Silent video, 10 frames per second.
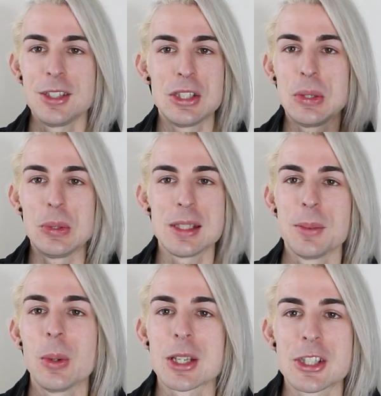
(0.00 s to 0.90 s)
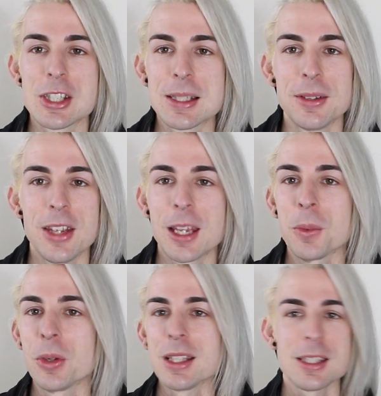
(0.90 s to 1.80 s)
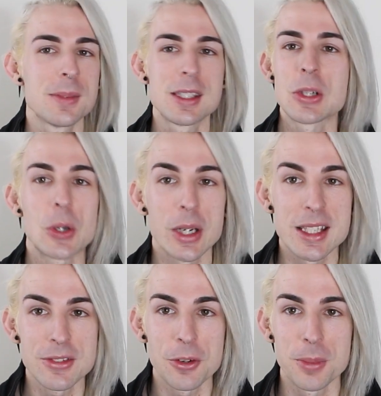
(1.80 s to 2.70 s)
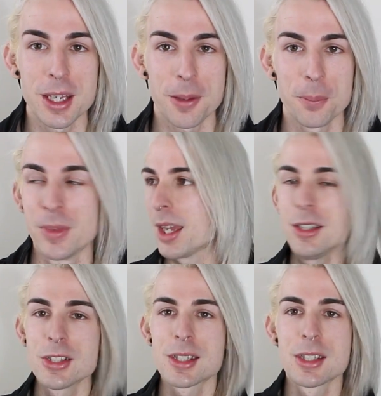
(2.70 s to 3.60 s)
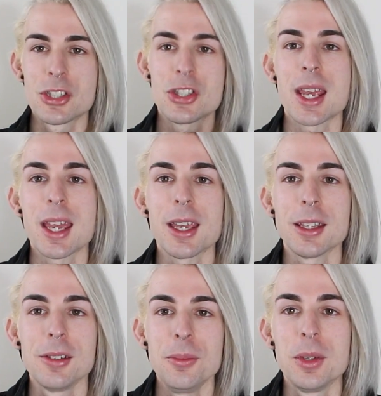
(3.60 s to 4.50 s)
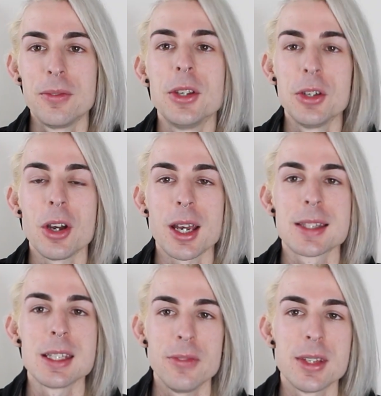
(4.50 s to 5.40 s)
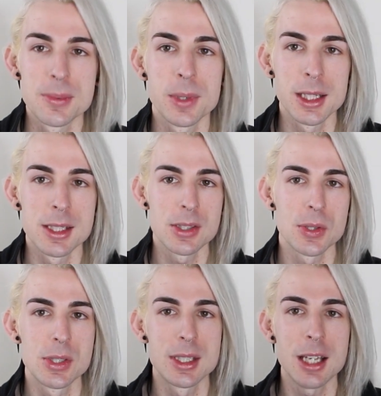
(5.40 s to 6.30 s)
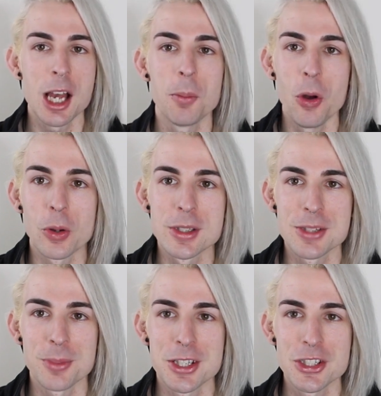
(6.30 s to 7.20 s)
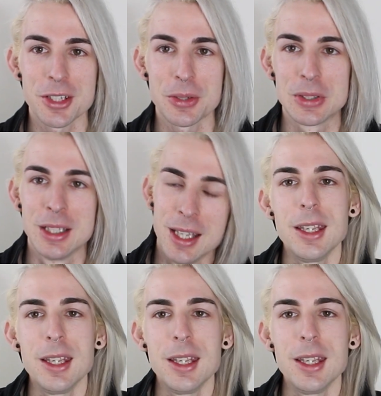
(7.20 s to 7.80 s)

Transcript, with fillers: do some questions with him or get some stories from him and just share with you guys if he's willing to come onto my channel.